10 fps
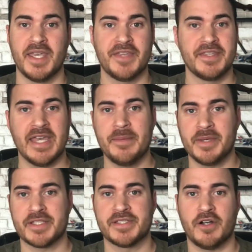And the
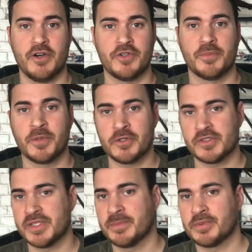Amex Auto
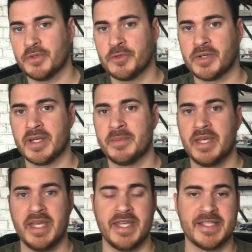Purchasing Program
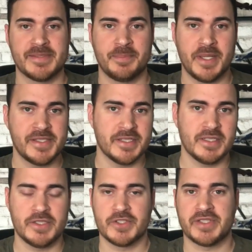is
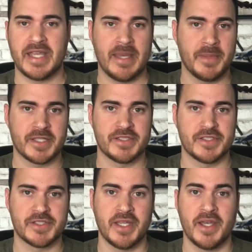basically just
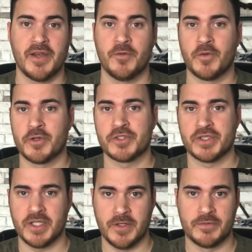Amex's
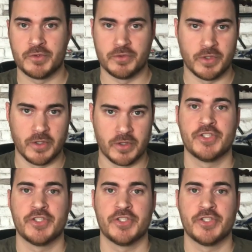version of TrueCar.